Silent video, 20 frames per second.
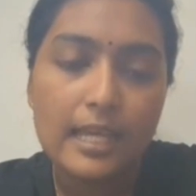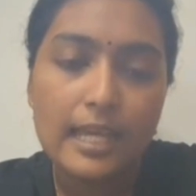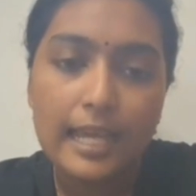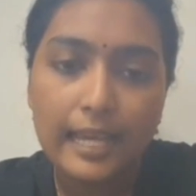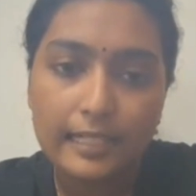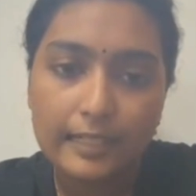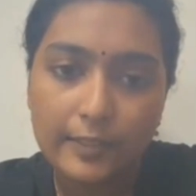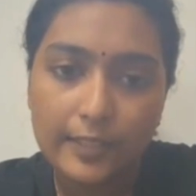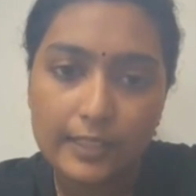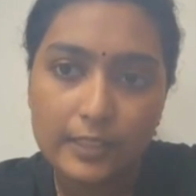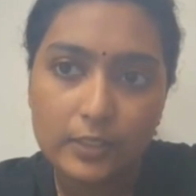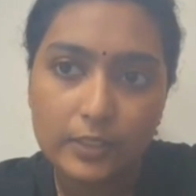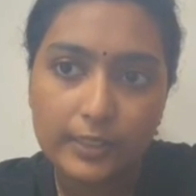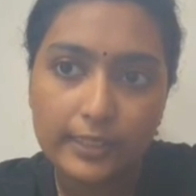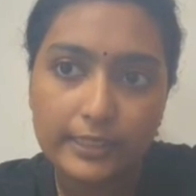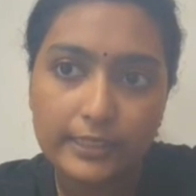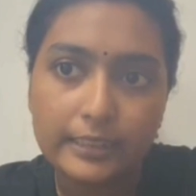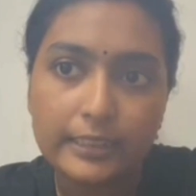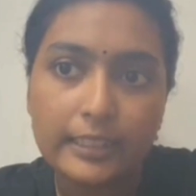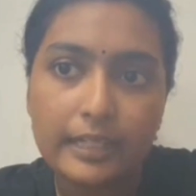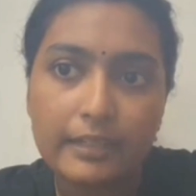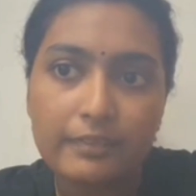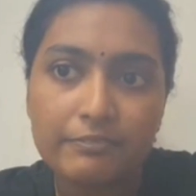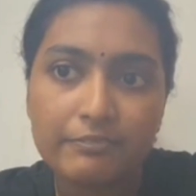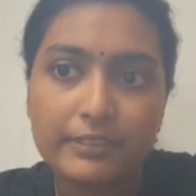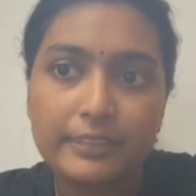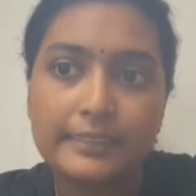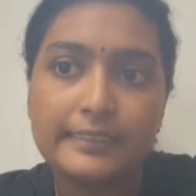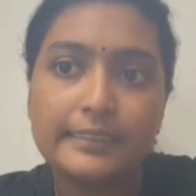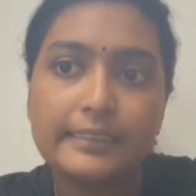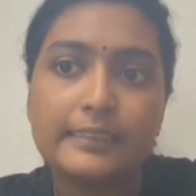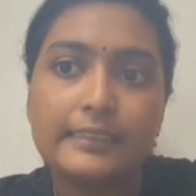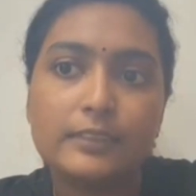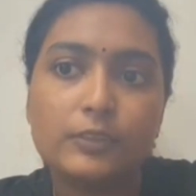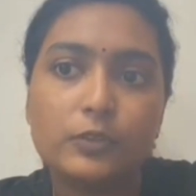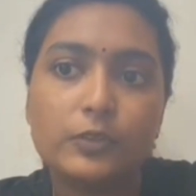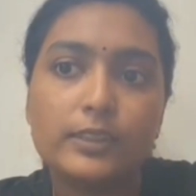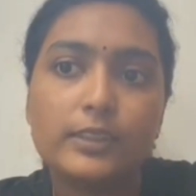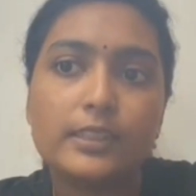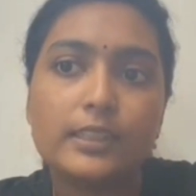and calculating efficient
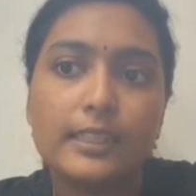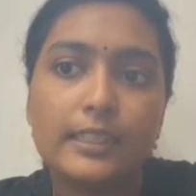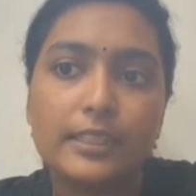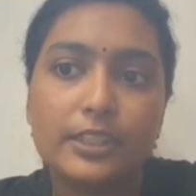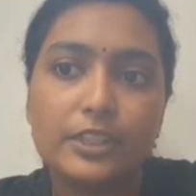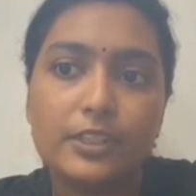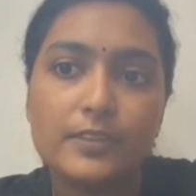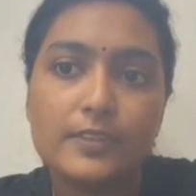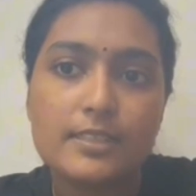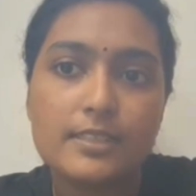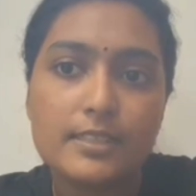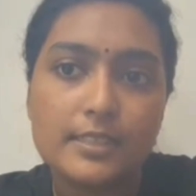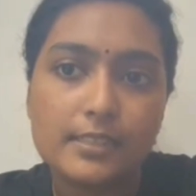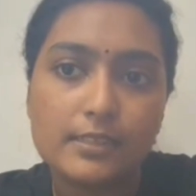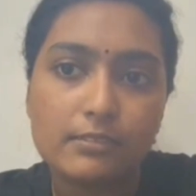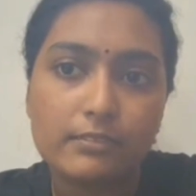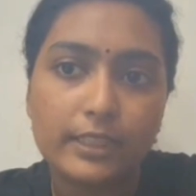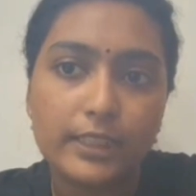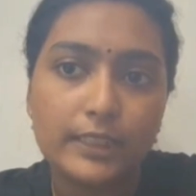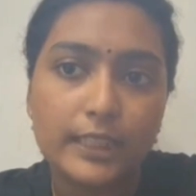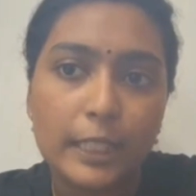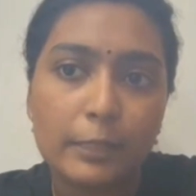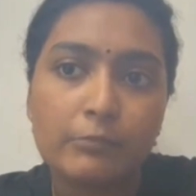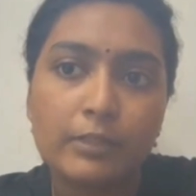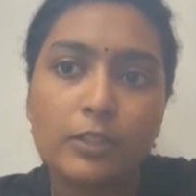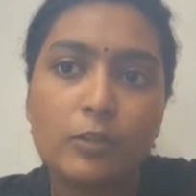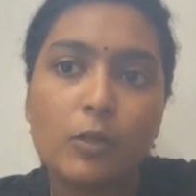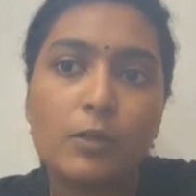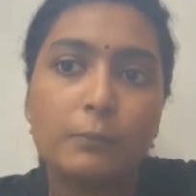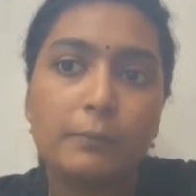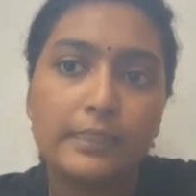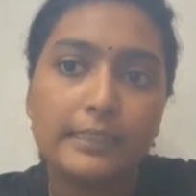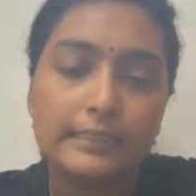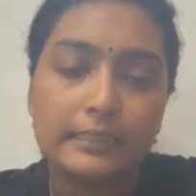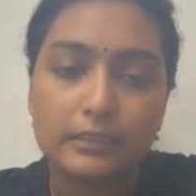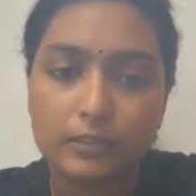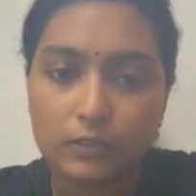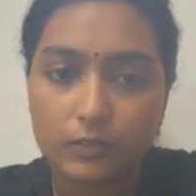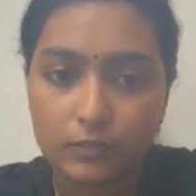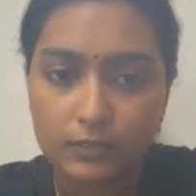routes, reducing delivery time and
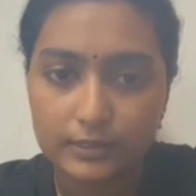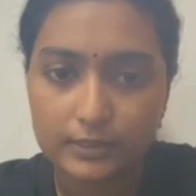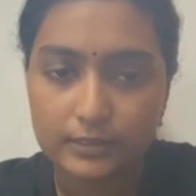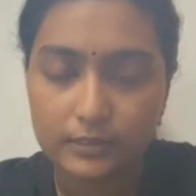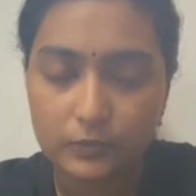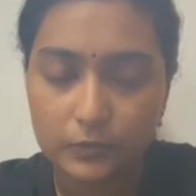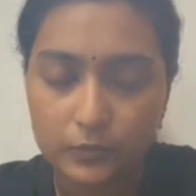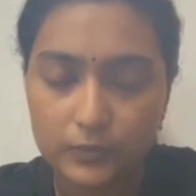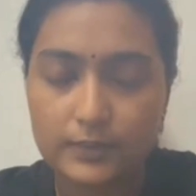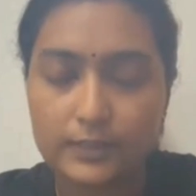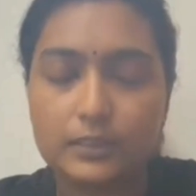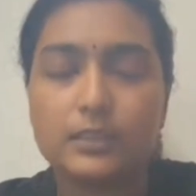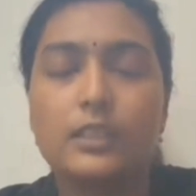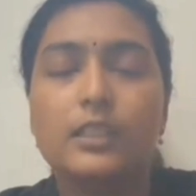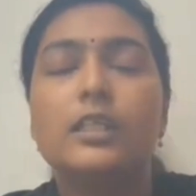operational cost.